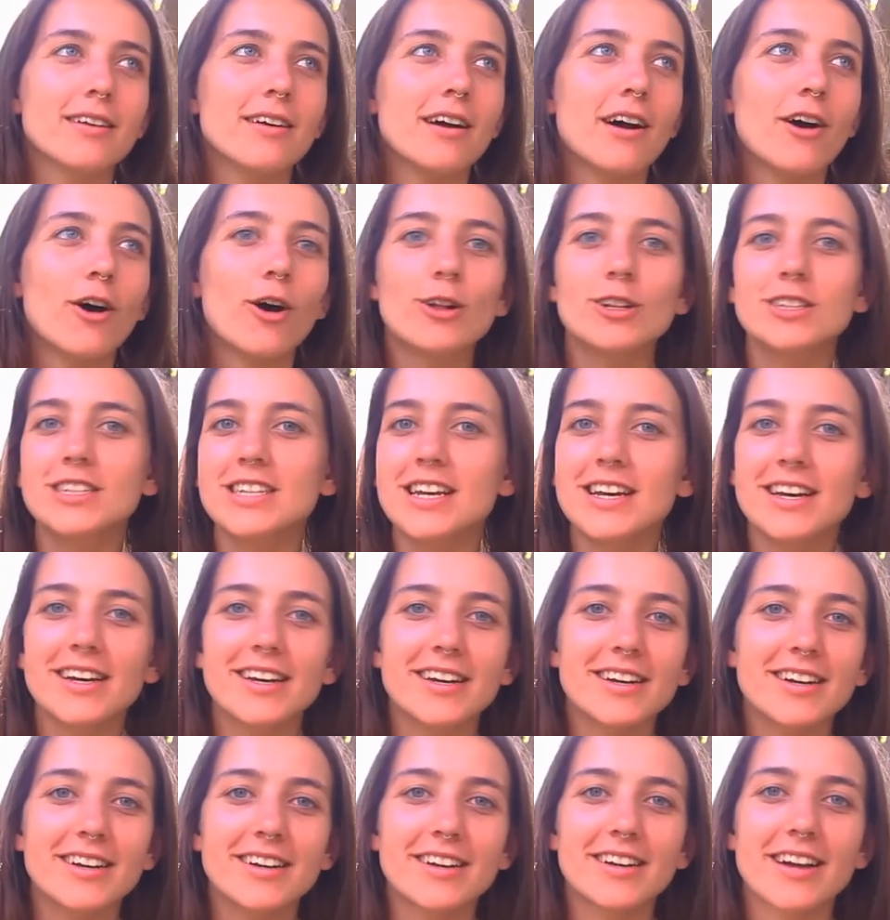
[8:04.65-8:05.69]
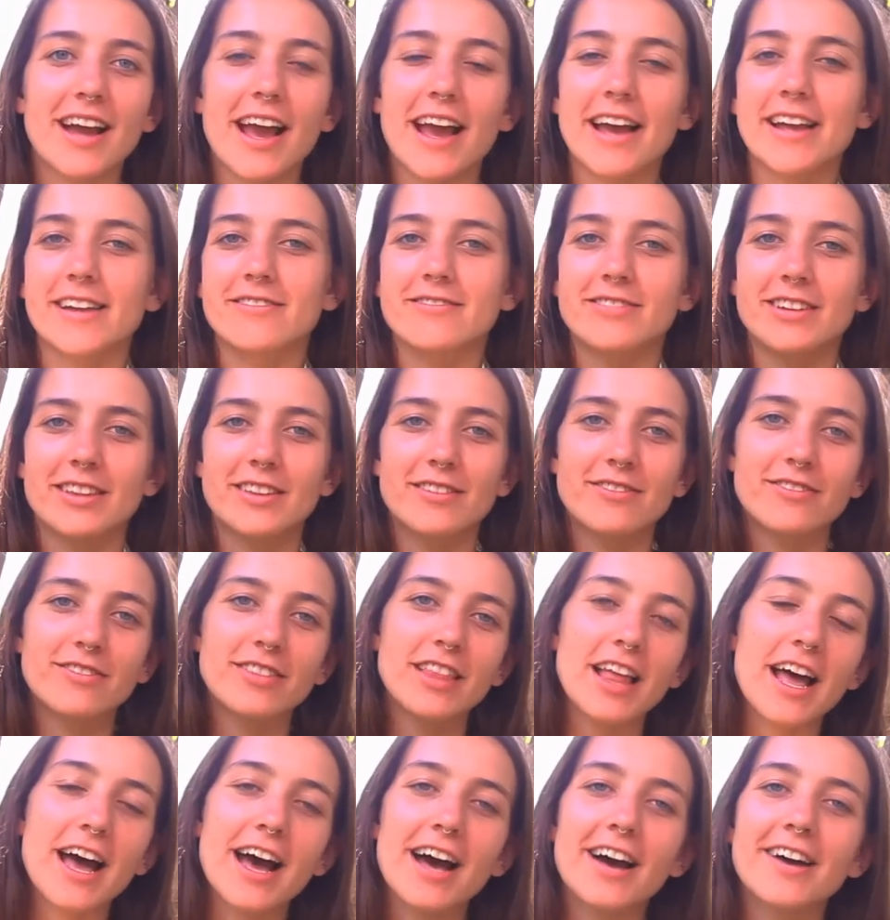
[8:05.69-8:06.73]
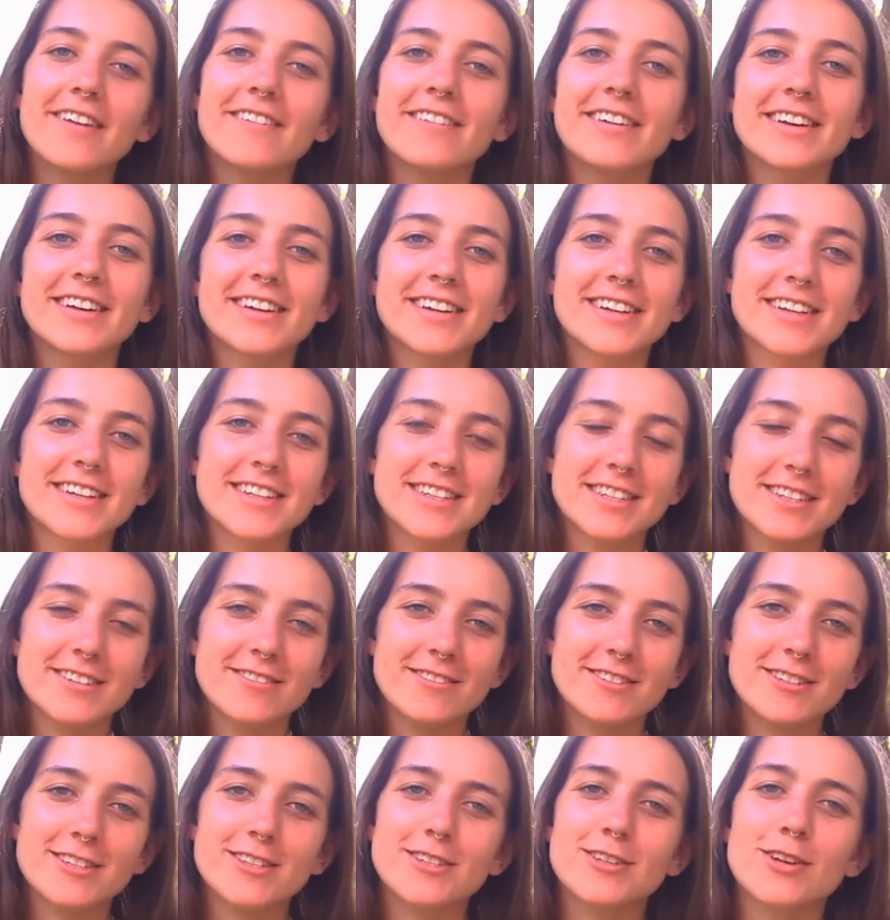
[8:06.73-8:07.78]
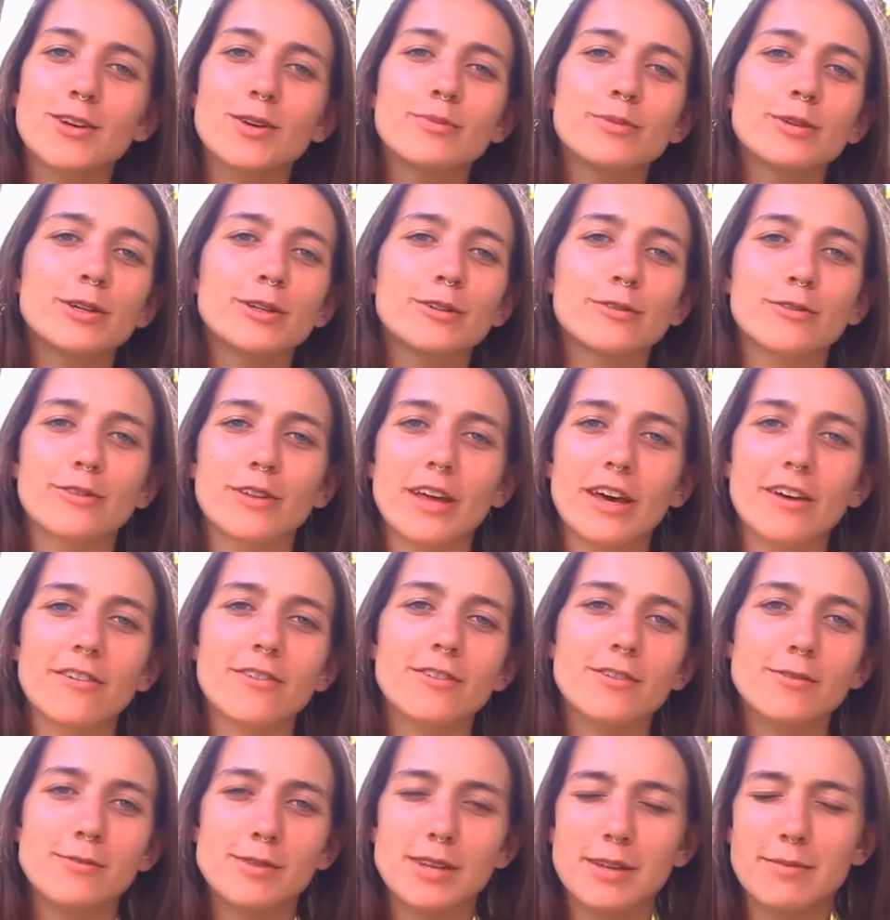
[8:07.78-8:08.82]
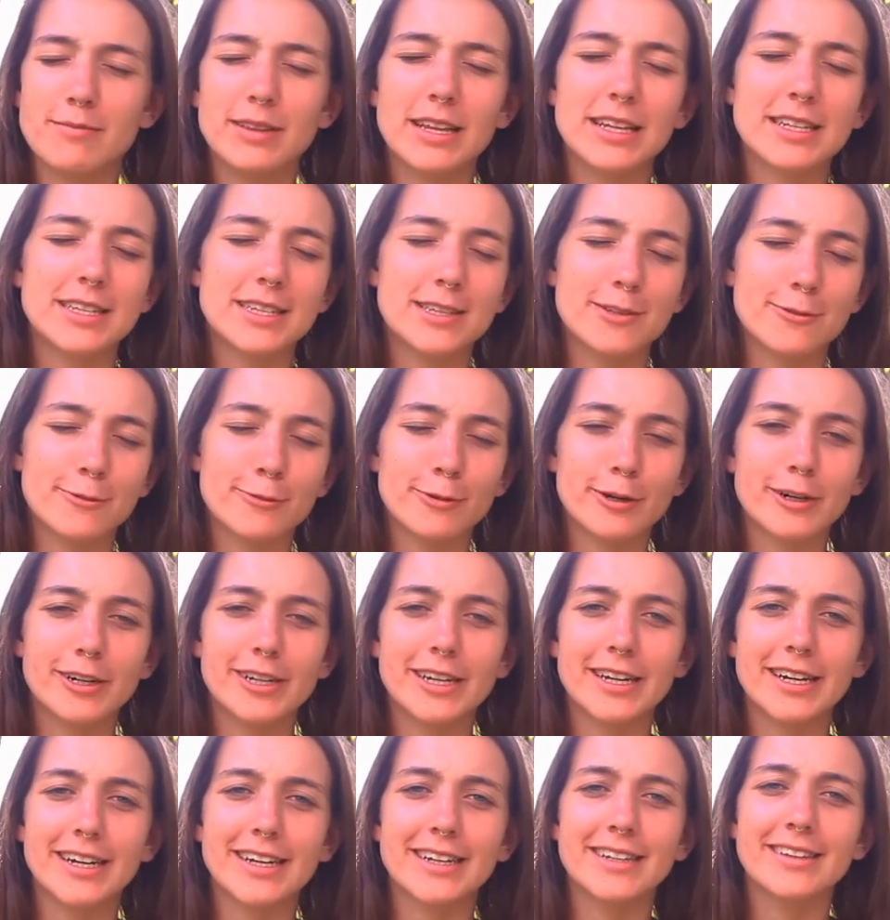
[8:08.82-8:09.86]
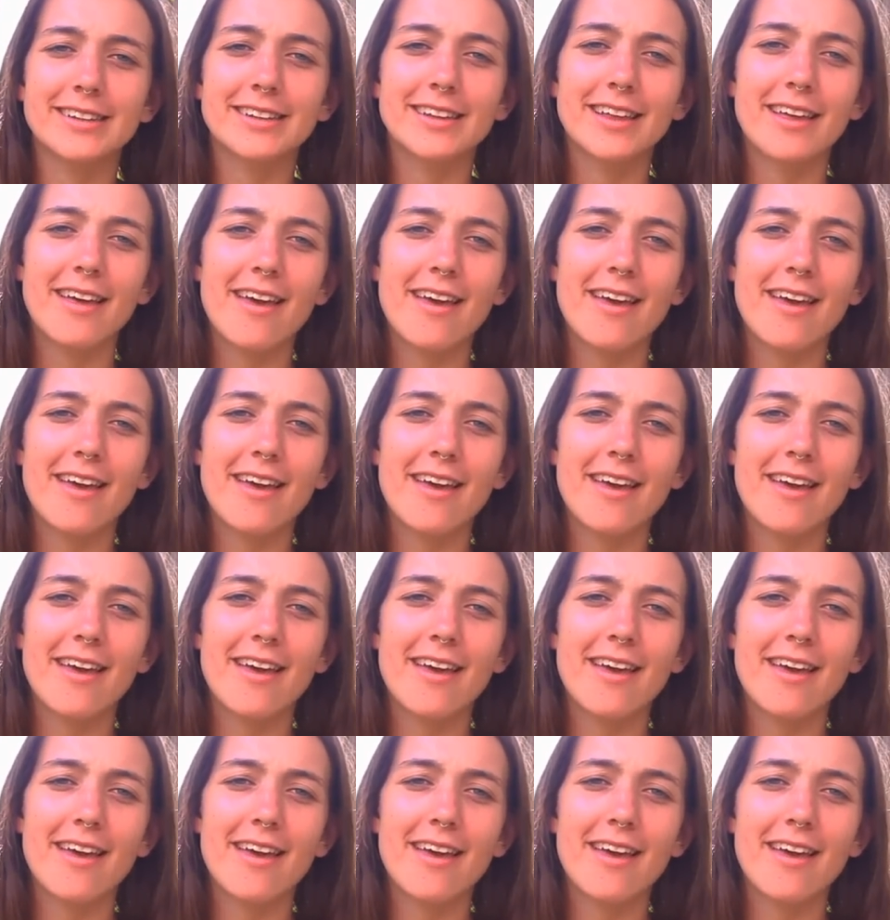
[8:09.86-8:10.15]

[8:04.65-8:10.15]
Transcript: altar and with flowers, and it was so beautiful. Everyone and blessed the water.